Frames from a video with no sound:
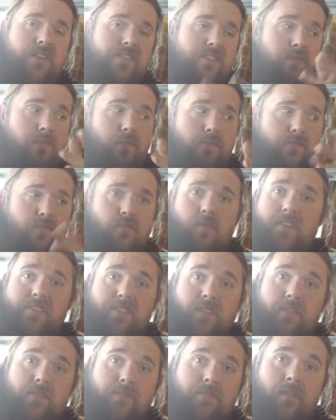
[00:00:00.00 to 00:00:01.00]
so it was always
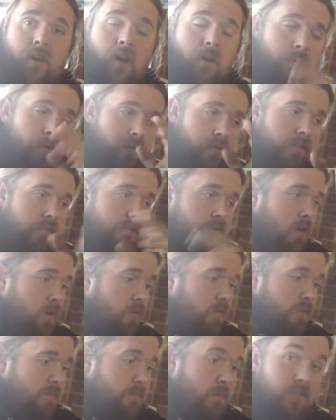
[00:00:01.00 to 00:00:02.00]
a good flywheel, good
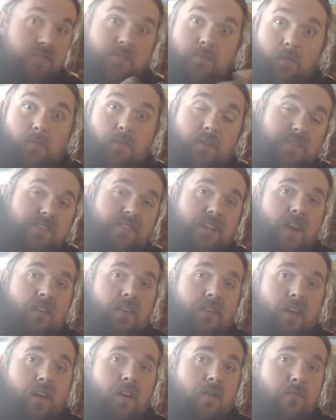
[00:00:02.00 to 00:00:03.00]
throttle response, and we wanted to
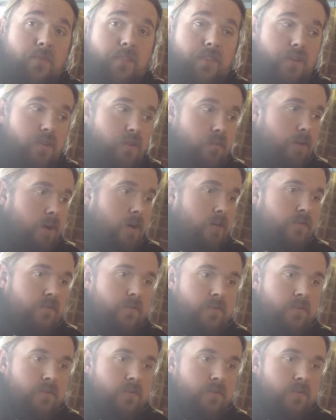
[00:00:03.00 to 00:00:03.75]
carry that on with the new box.